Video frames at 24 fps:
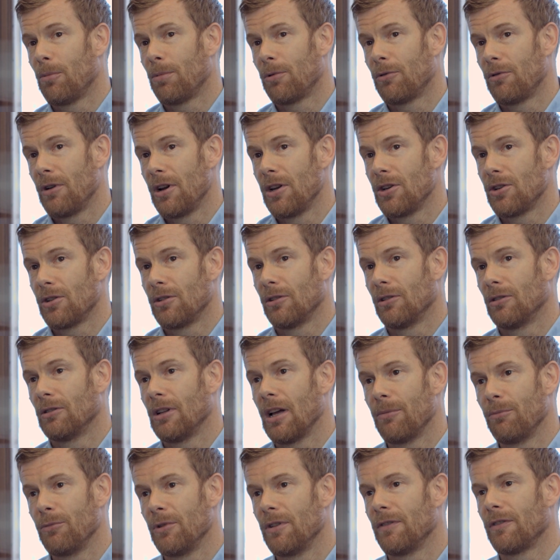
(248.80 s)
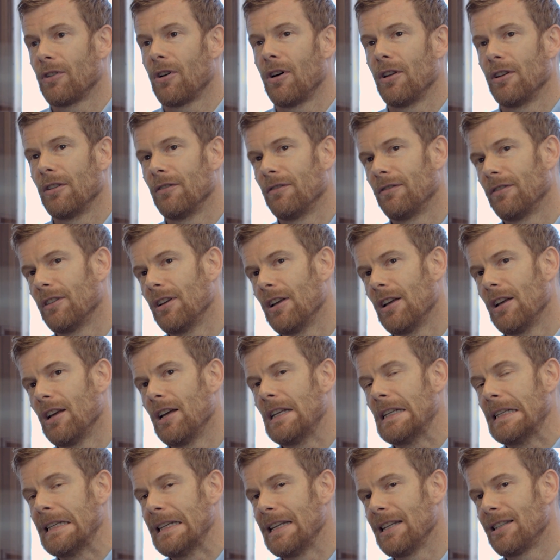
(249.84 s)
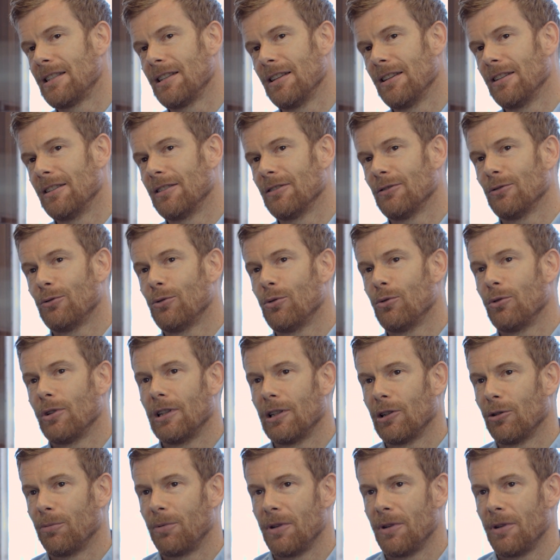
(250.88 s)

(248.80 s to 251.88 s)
operational and we've kind of knitted all the little